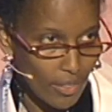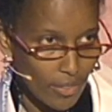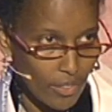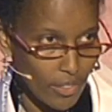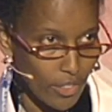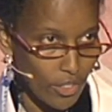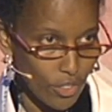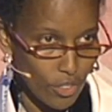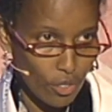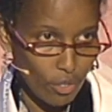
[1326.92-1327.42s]

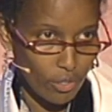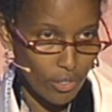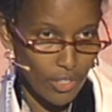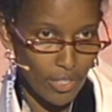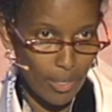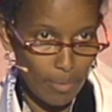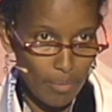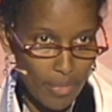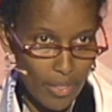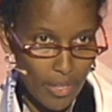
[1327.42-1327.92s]
This is not
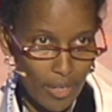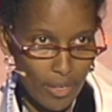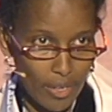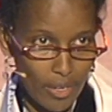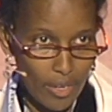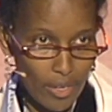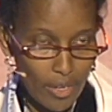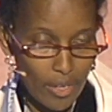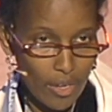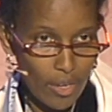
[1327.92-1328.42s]
something
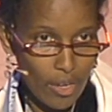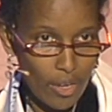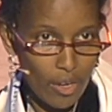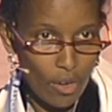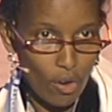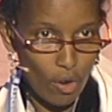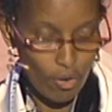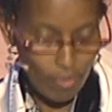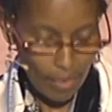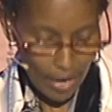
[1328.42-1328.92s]

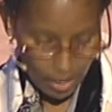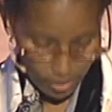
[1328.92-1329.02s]
of